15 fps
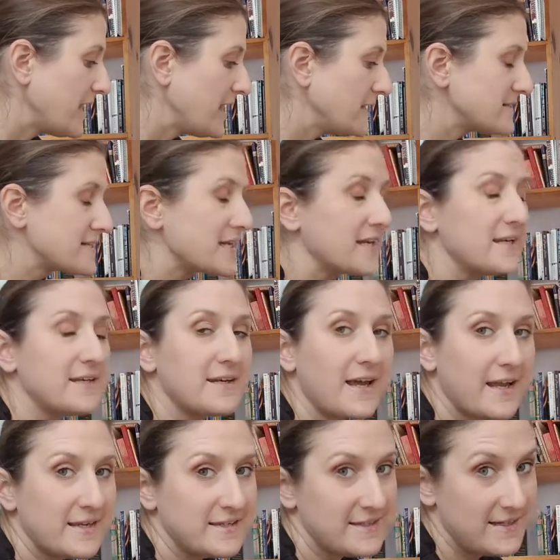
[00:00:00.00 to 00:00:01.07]

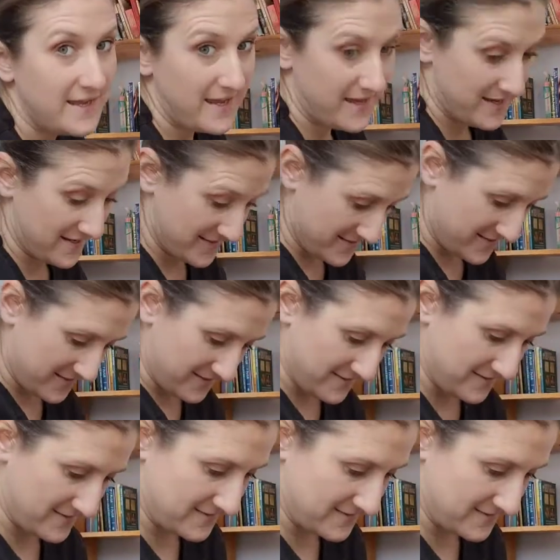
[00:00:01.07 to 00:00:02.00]
1898.